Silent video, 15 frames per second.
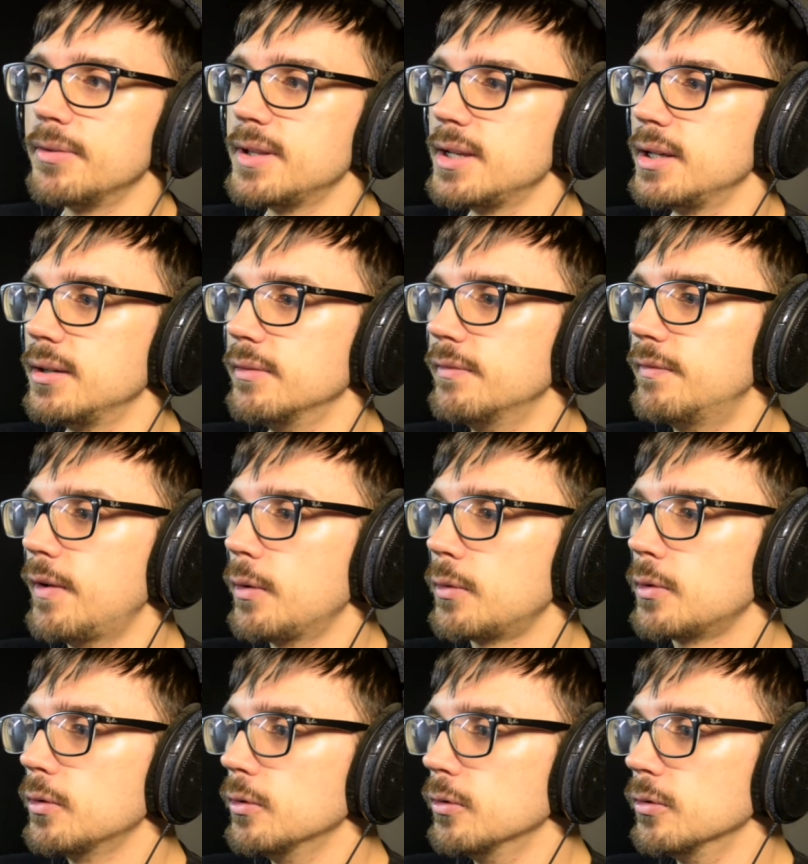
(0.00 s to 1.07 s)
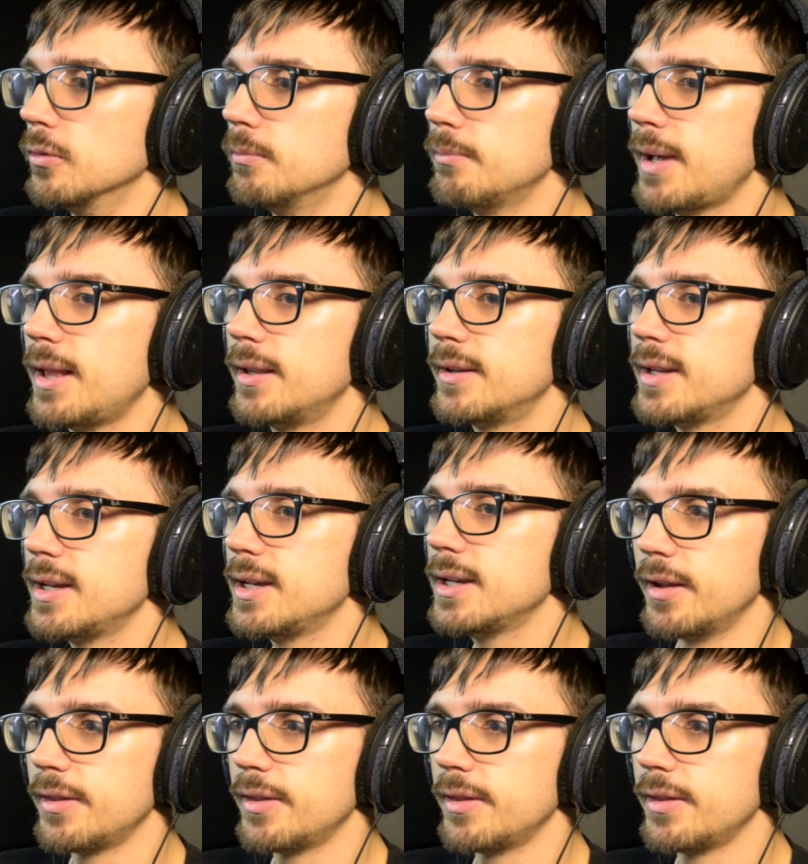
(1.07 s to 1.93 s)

the vocal melody.